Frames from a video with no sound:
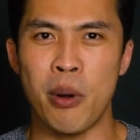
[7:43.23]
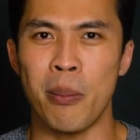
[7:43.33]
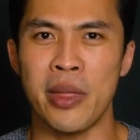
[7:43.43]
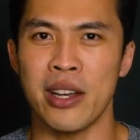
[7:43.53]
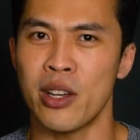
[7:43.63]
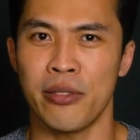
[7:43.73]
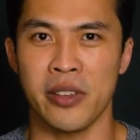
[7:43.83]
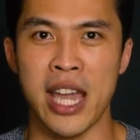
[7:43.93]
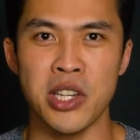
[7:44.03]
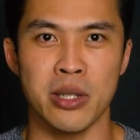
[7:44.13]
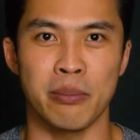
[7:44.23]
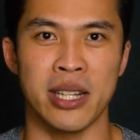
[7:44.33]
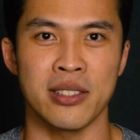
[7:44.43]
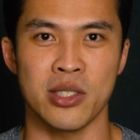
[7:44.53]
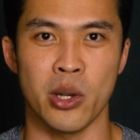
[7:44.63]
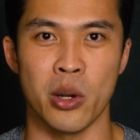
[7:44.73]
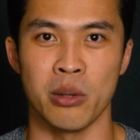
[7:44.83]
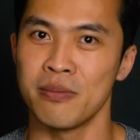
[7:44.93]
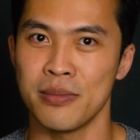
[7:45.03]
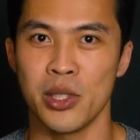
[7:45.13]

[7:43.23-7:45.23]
pop that notification button so